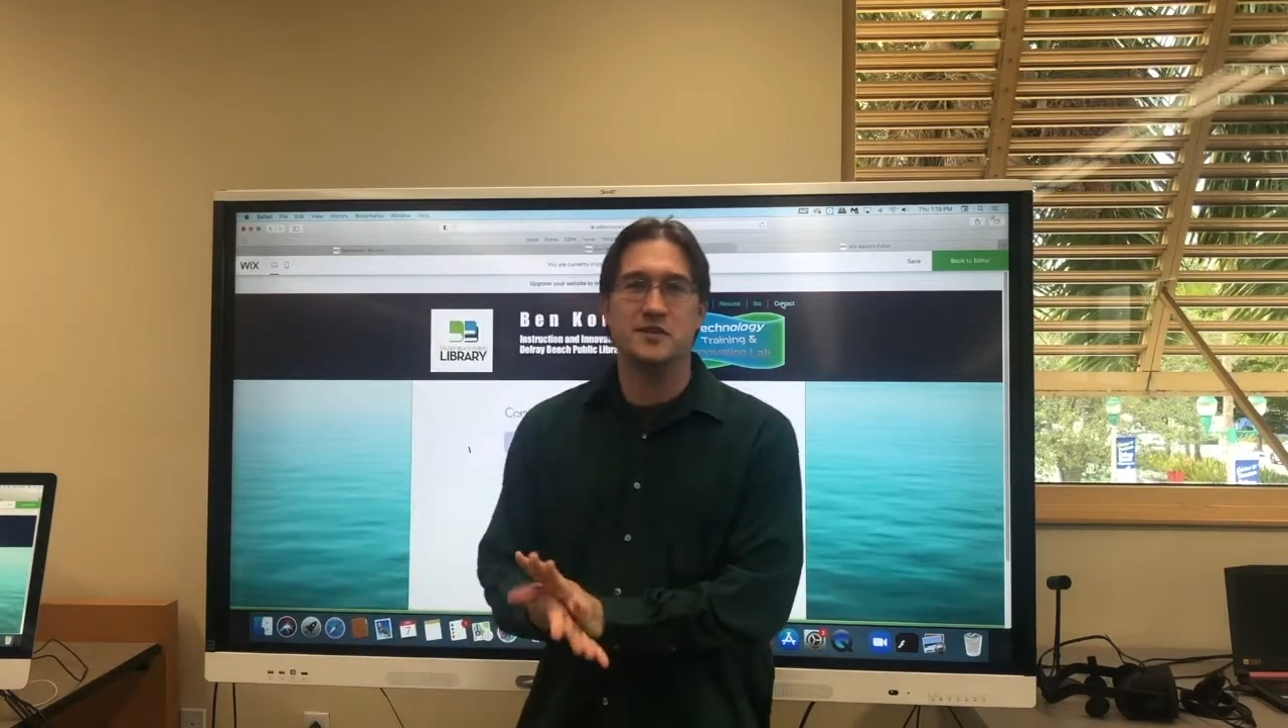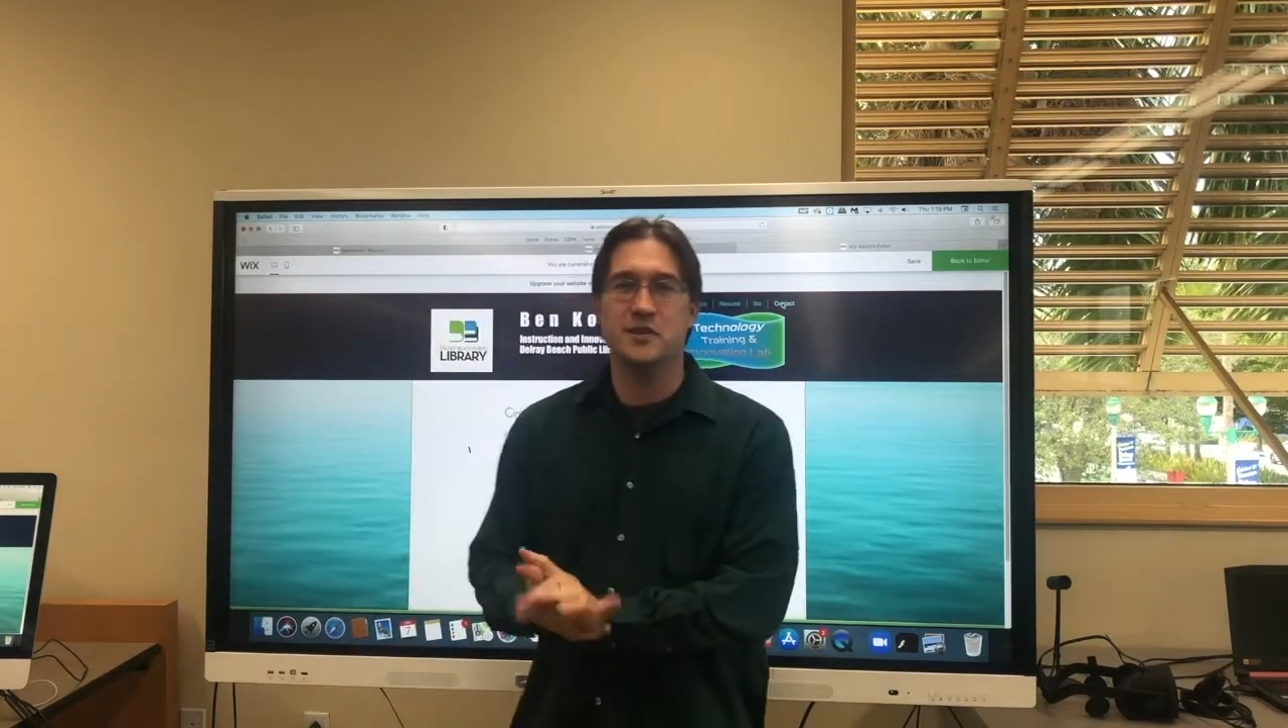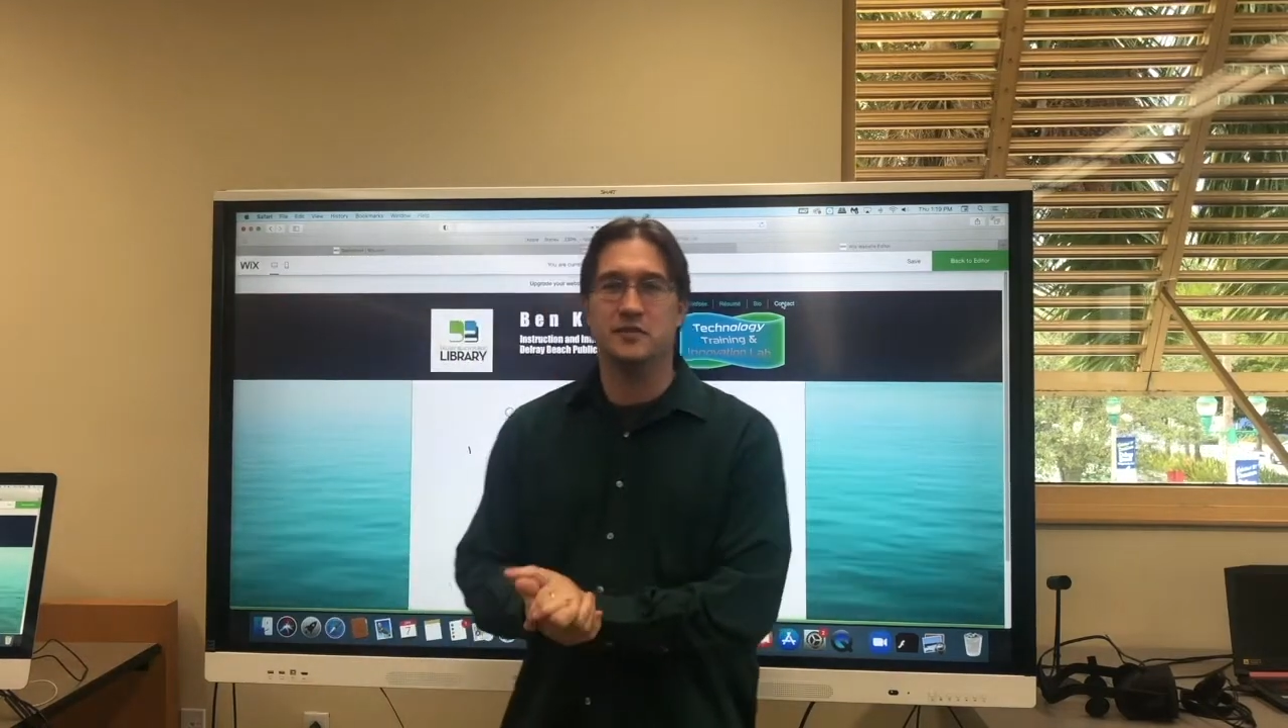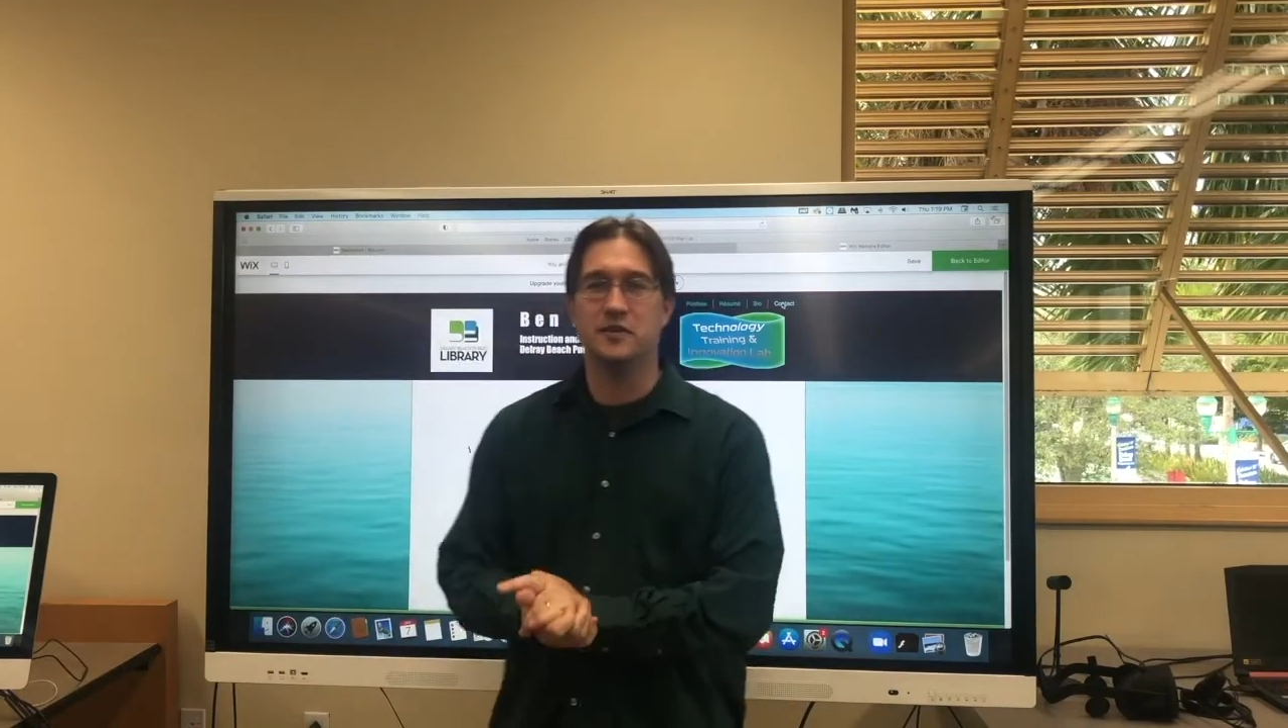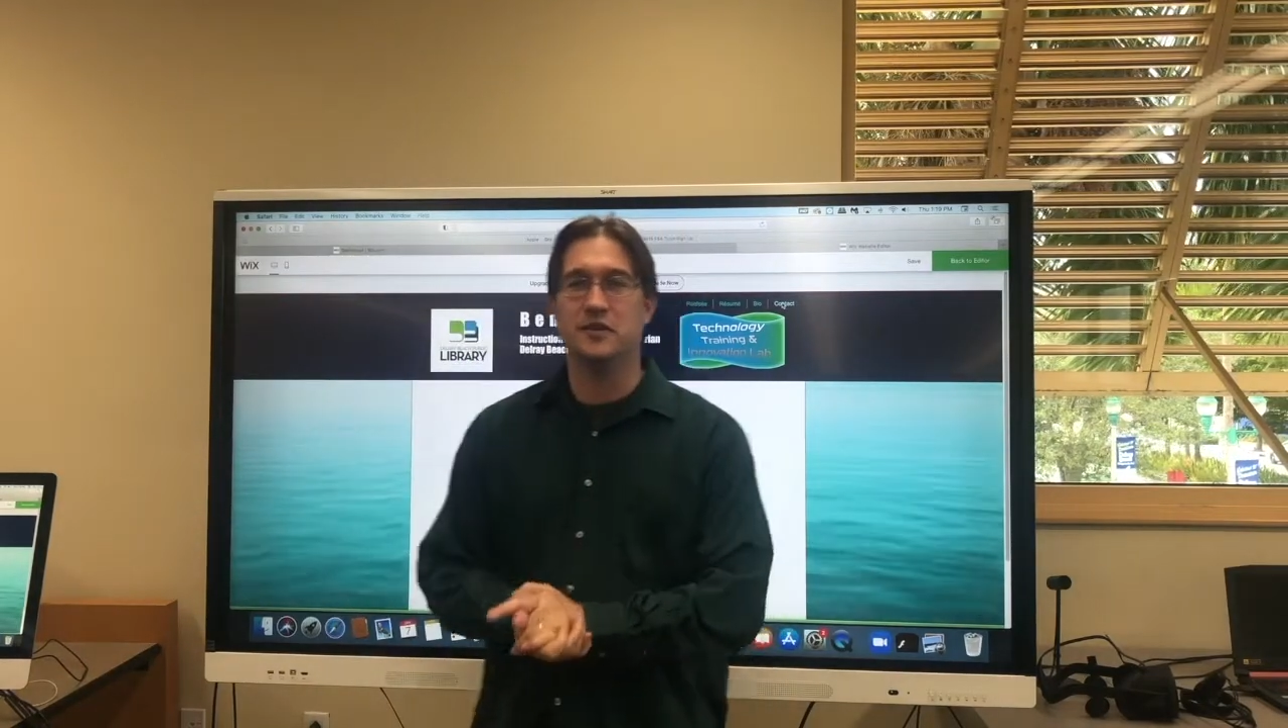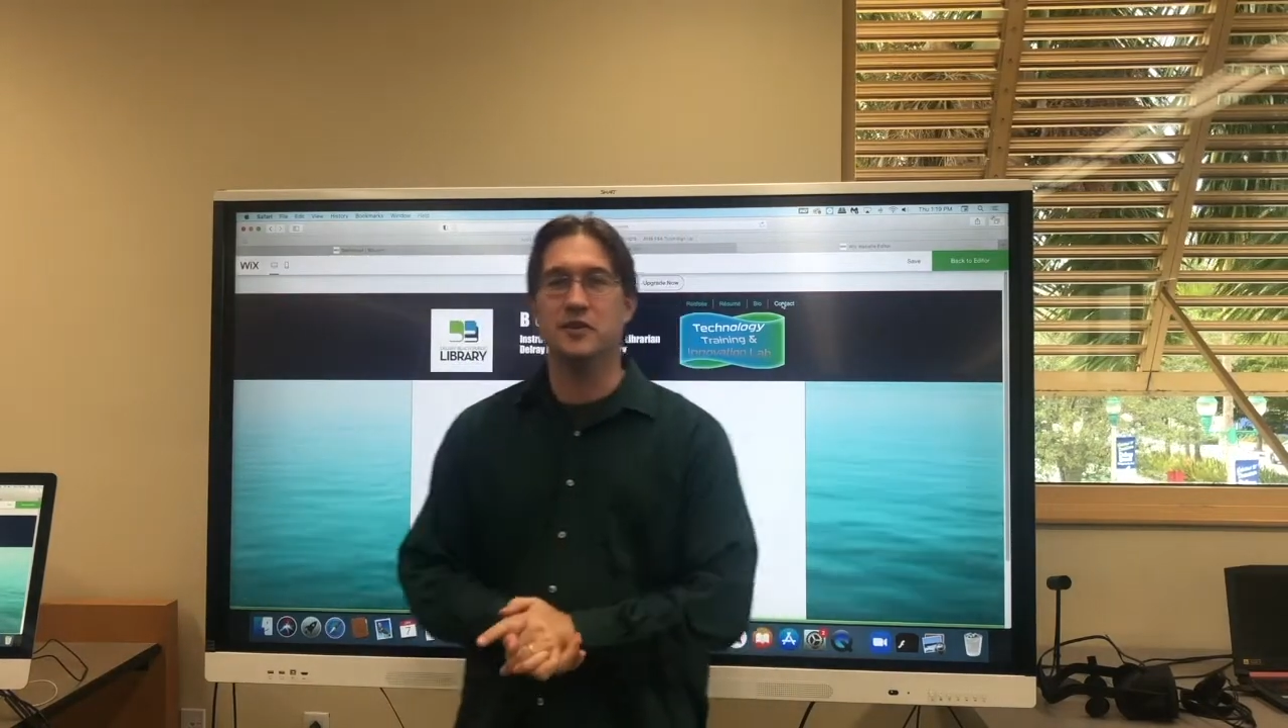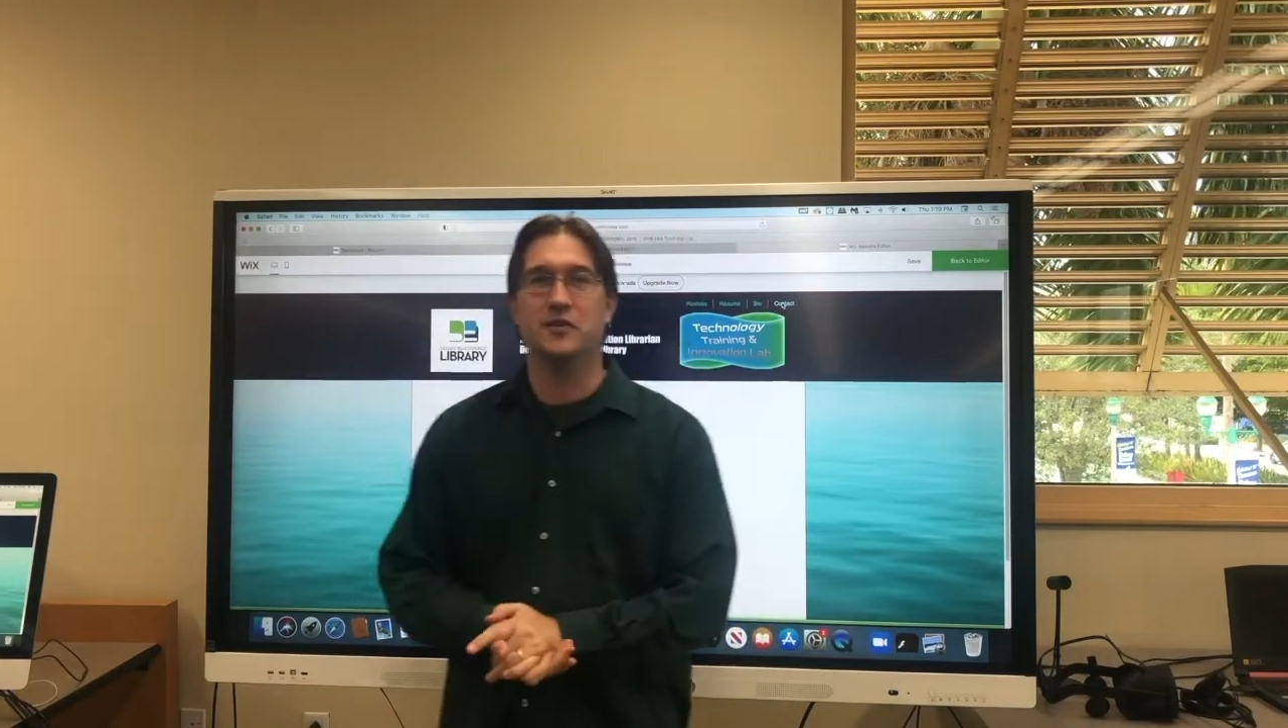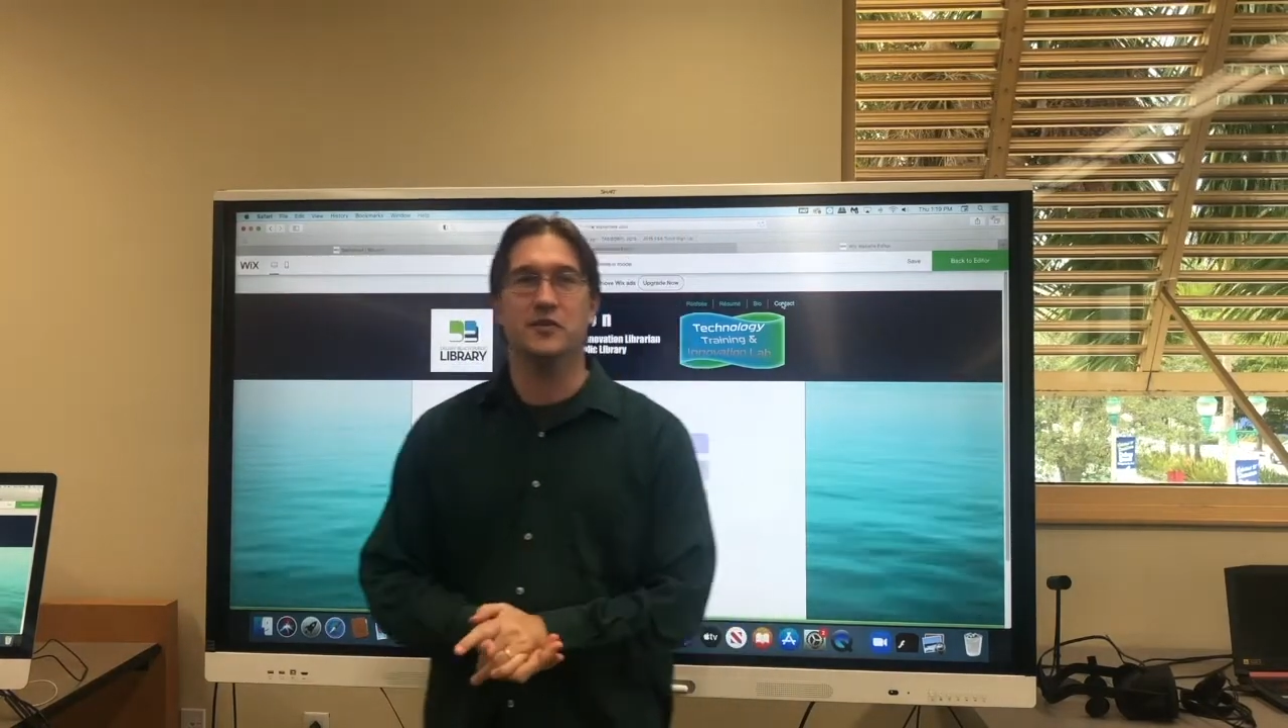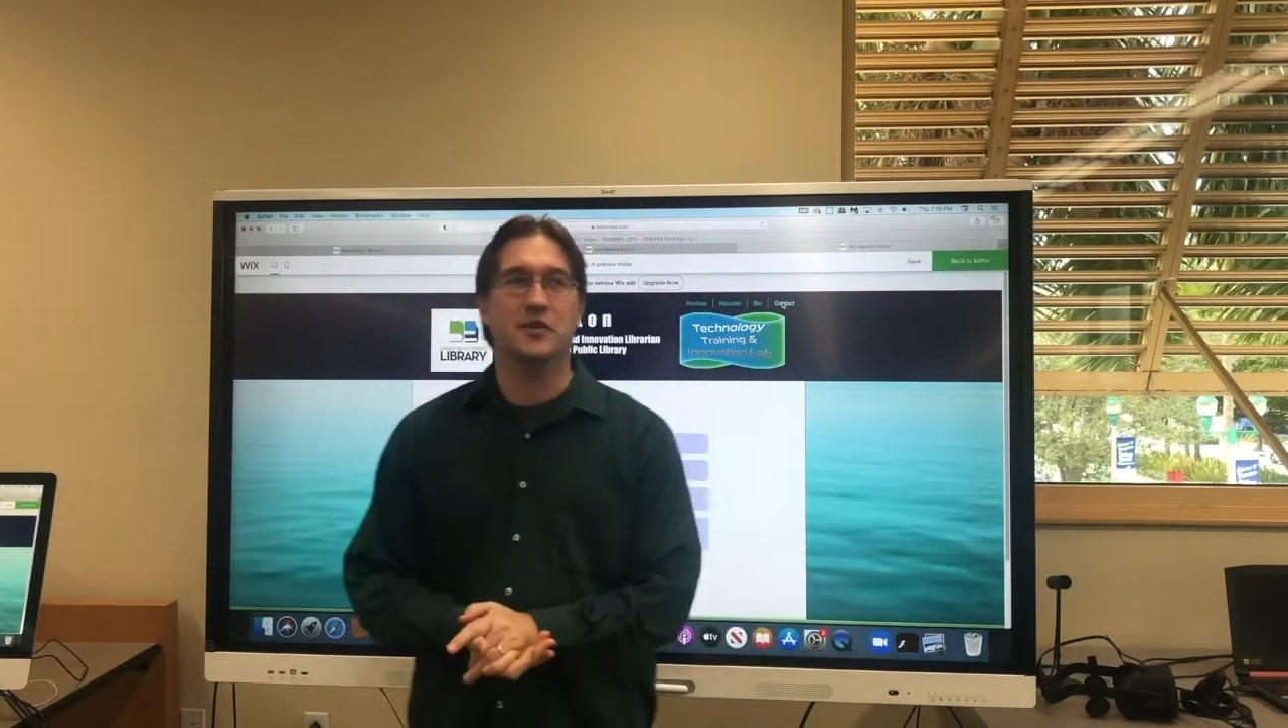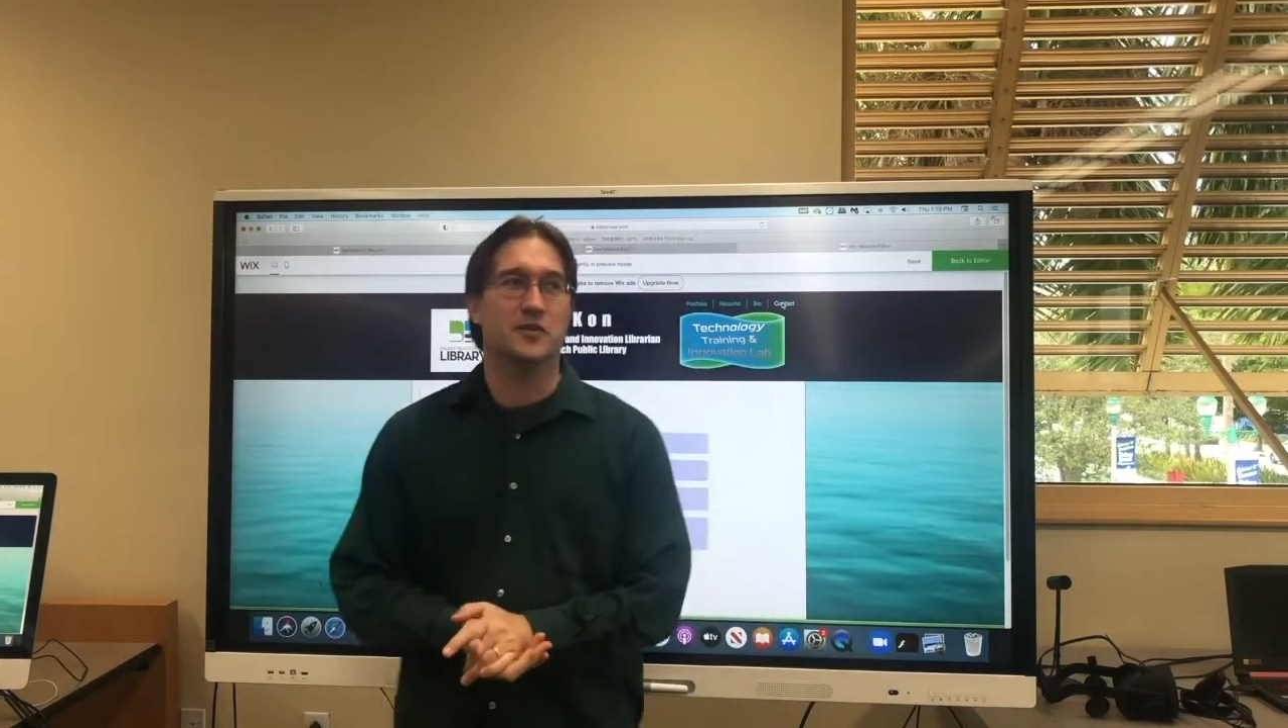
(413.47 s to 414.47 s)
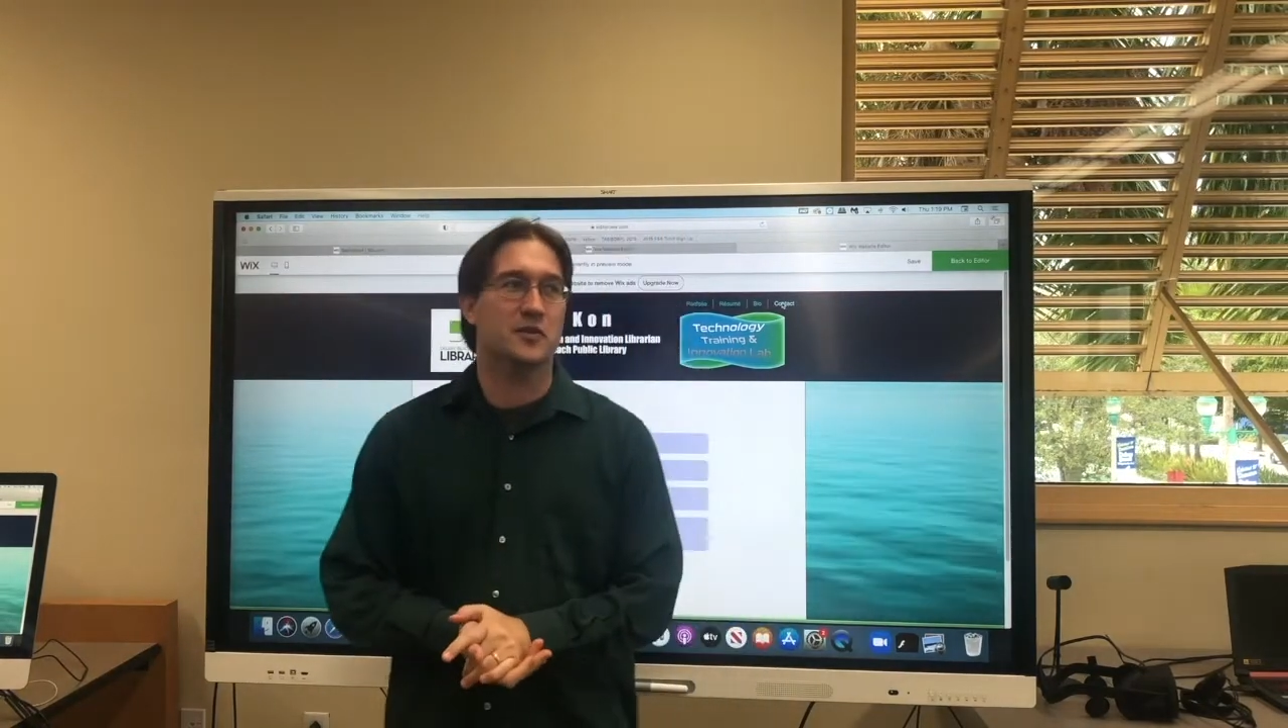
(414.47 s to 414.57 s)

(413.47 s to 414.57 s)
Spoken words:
I mean, there